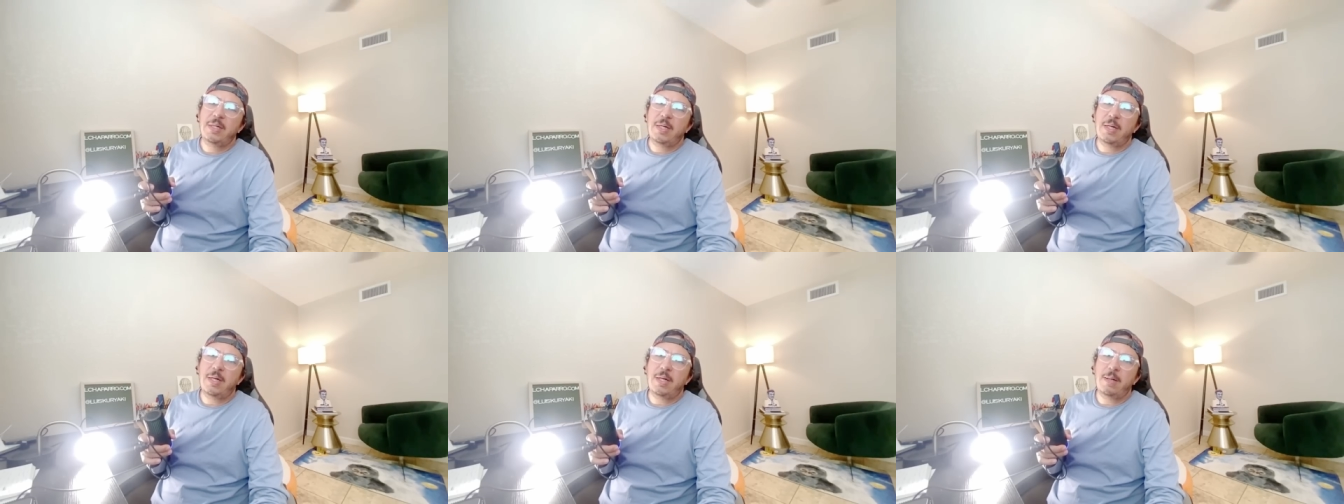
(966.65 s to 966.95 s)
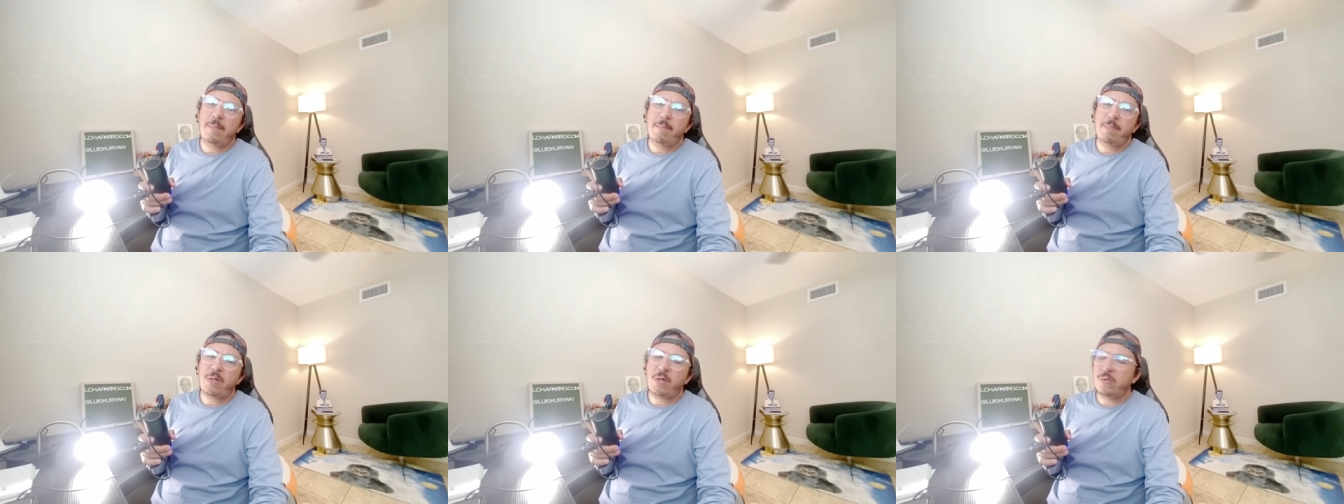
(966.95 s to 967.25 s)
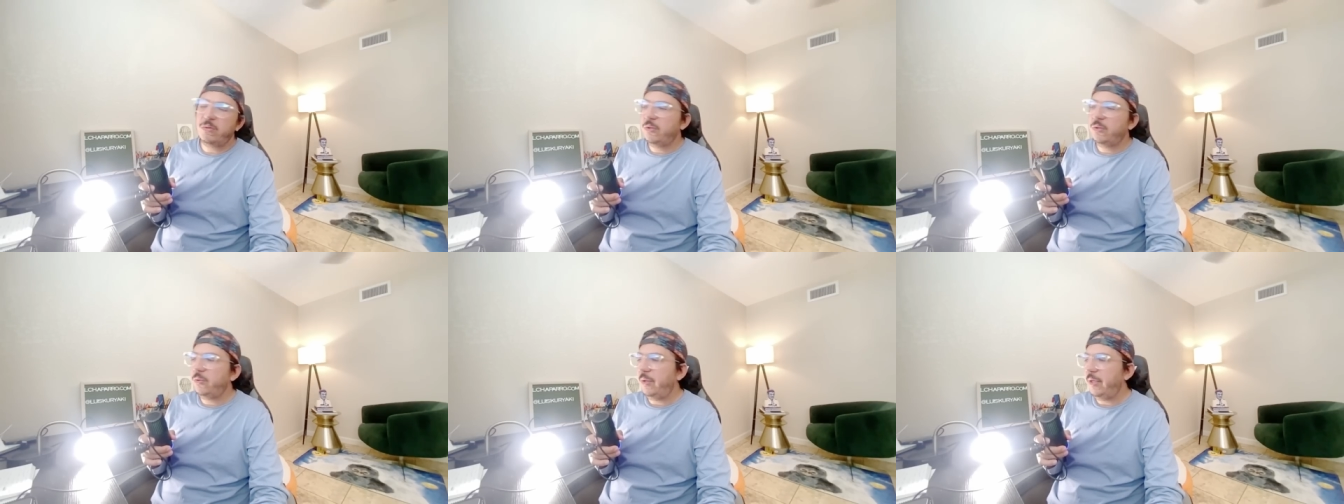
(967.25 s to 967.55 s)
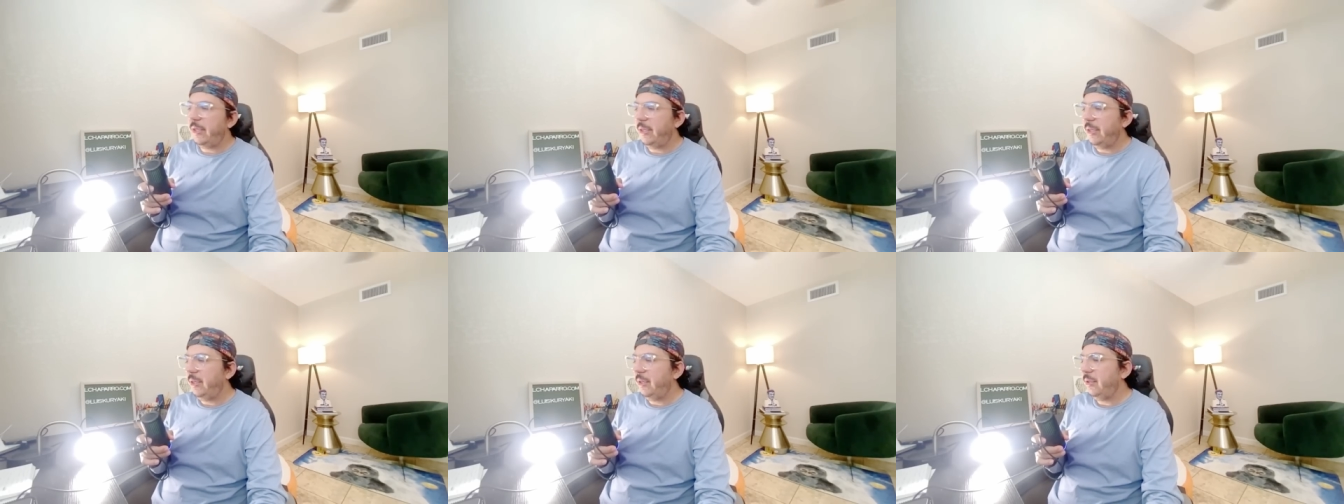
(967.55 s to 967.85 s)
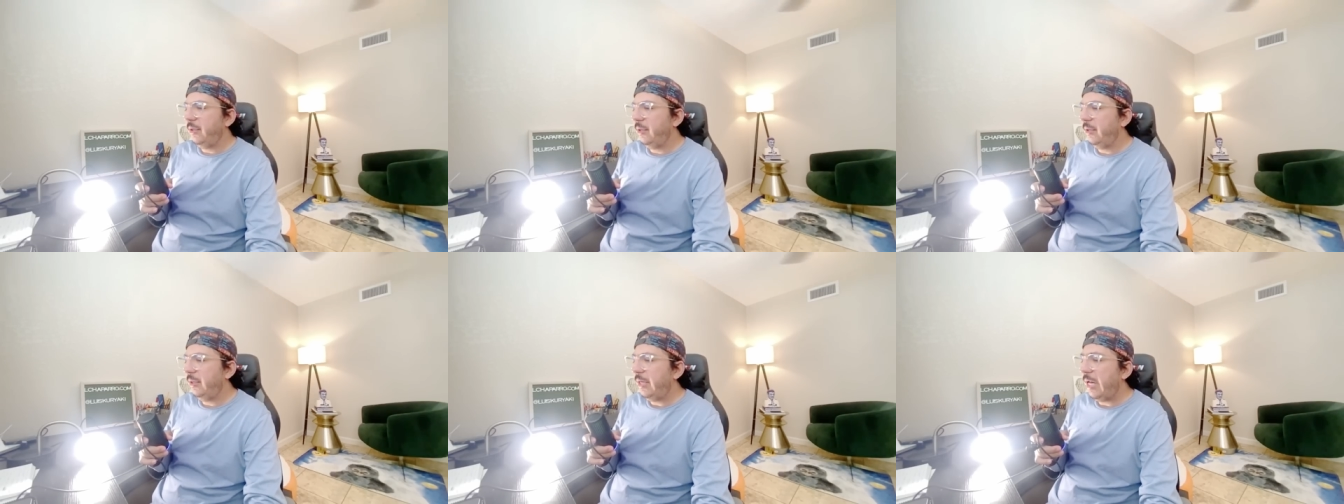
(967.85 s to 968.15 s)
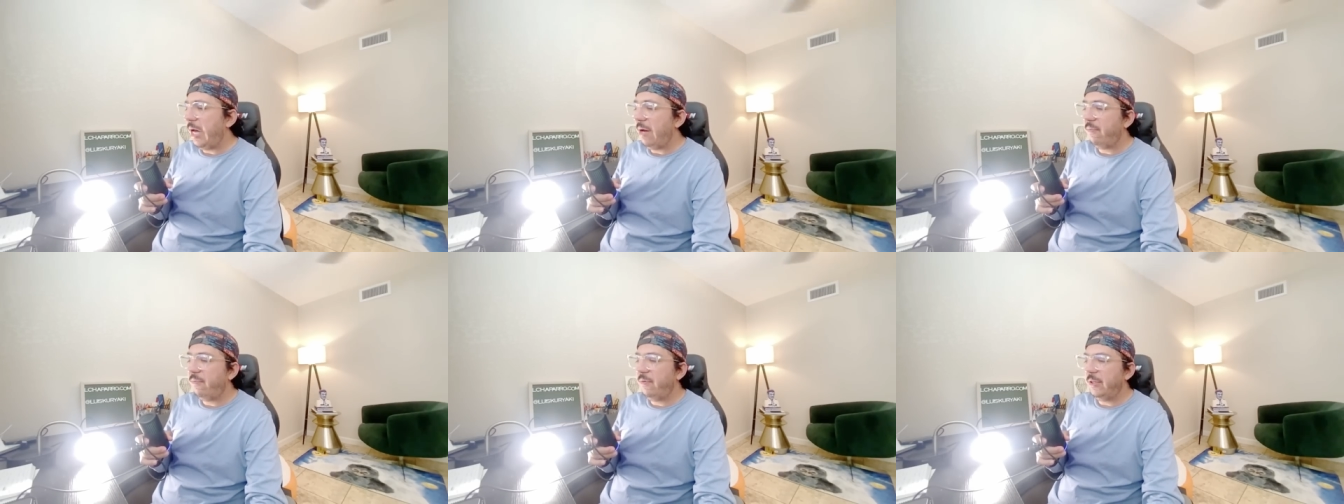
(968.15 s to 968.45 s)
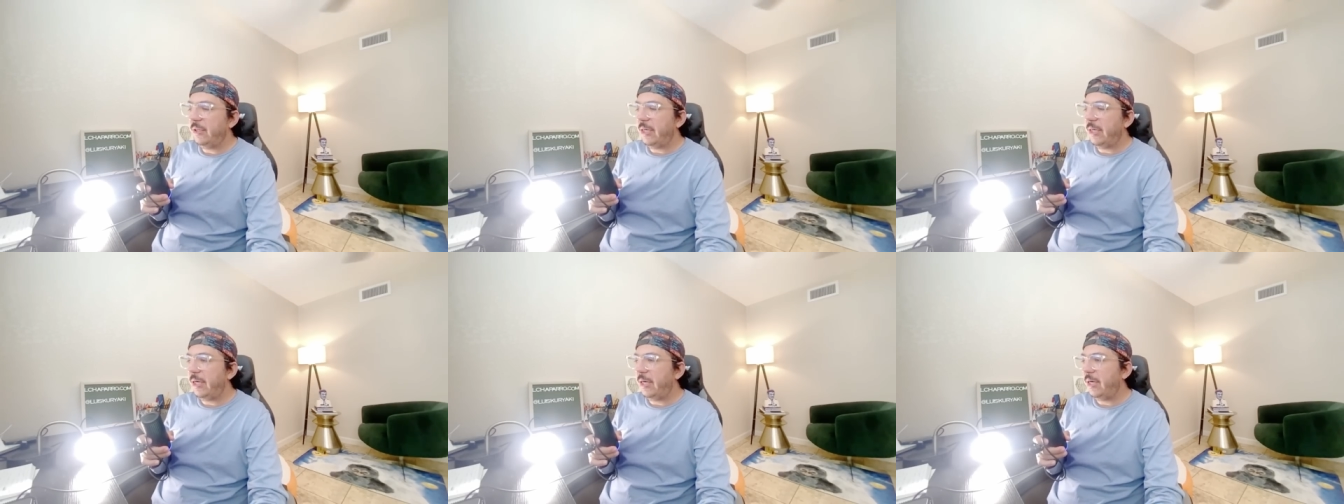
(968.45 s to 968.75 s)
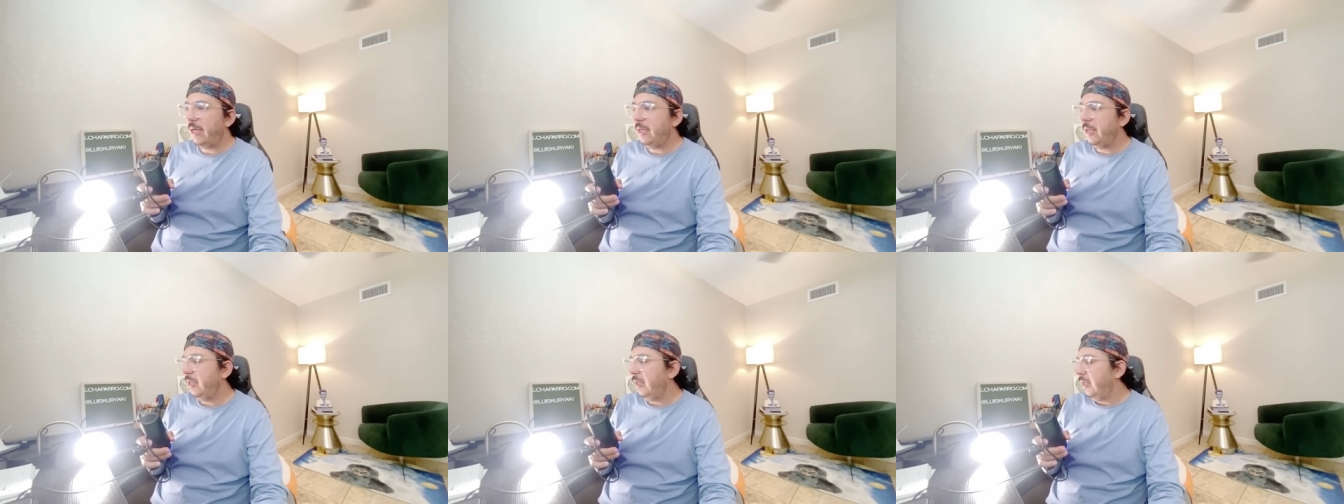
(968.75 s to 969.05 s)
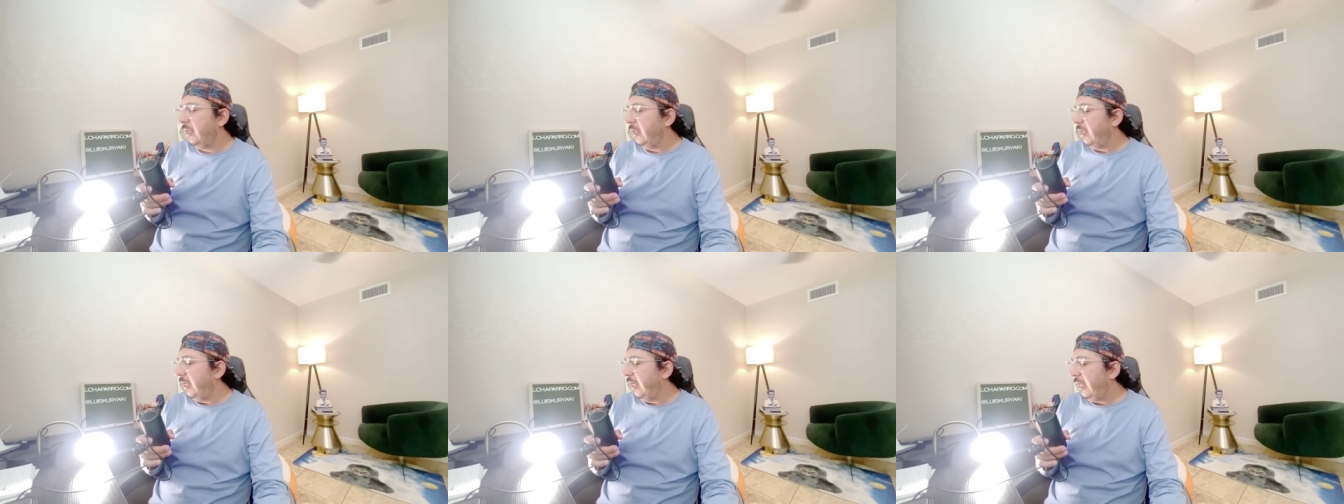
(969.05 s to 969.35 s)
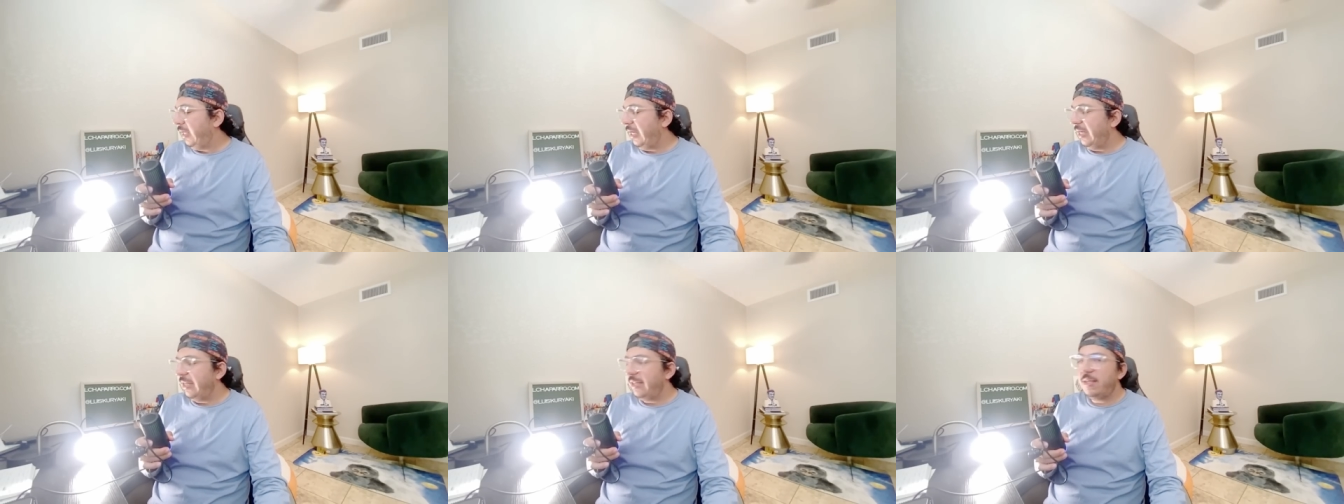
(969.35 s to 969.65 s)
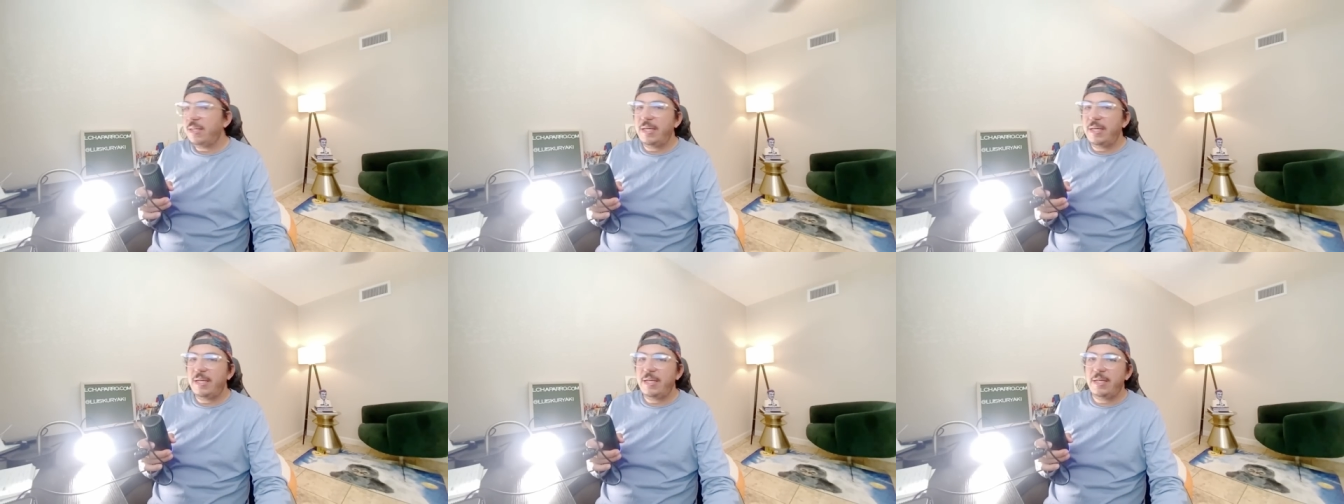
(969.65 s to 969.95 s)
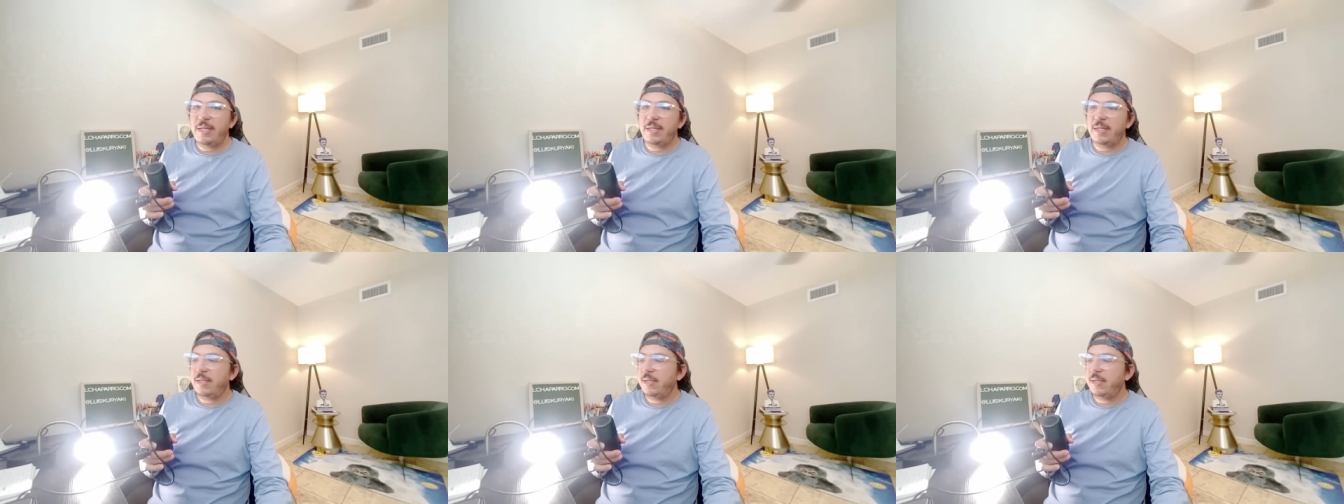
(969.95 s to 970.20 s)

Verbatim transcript: um, country in Africa, and I think